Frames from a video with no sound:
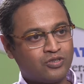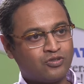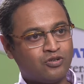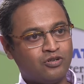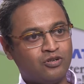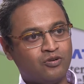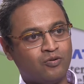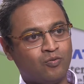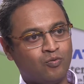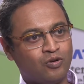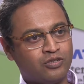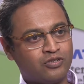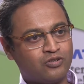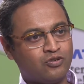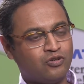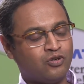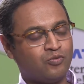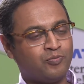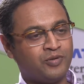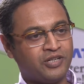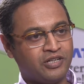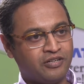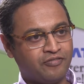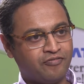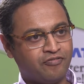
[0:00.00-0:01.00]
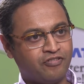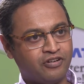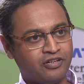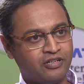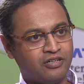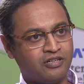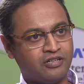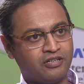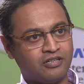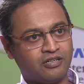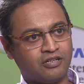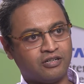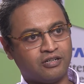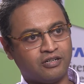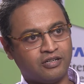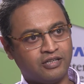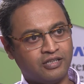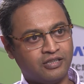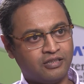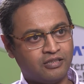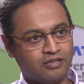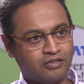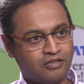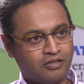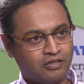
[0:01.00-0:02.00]
going to be different
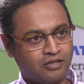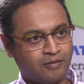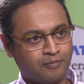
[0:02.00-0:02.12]
in the